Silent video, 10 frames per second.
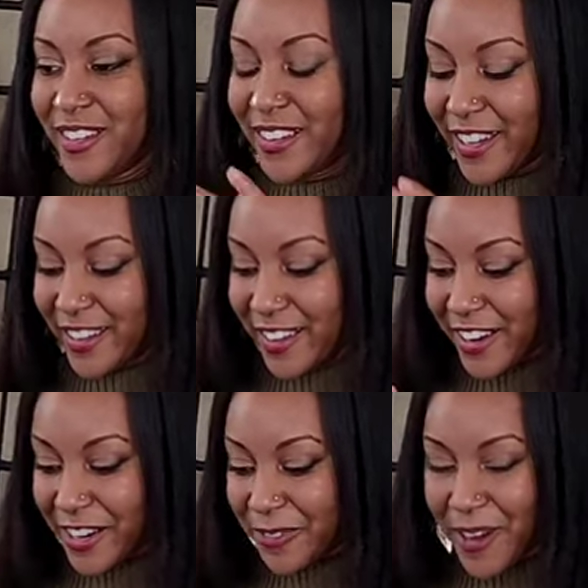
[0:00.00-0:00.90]
like
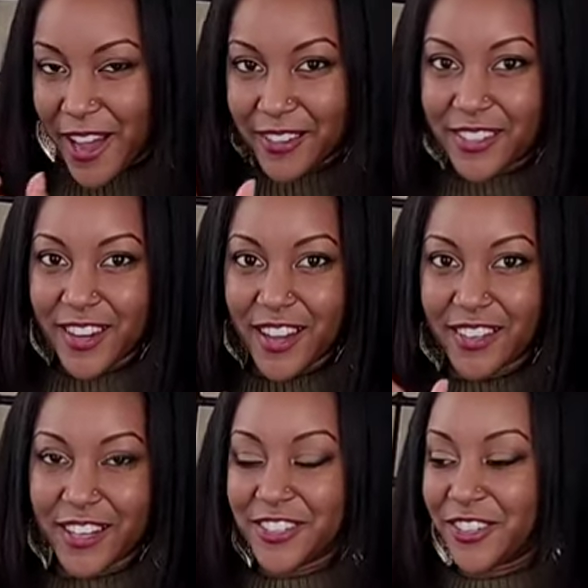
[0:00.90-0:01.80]
unwound and knock
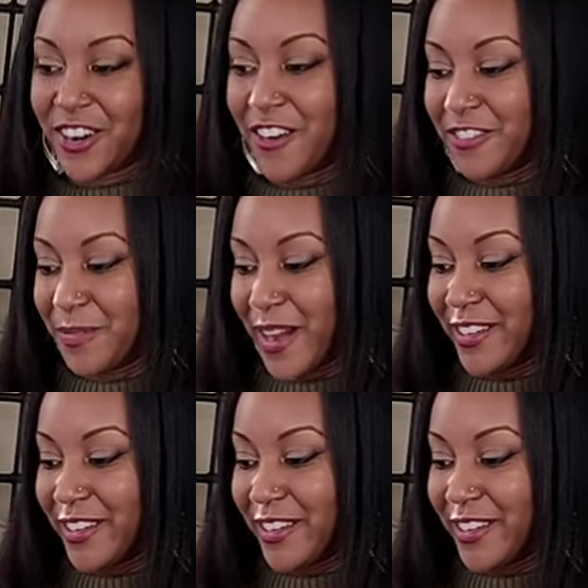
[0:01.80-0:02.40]
a lot of dirt off them.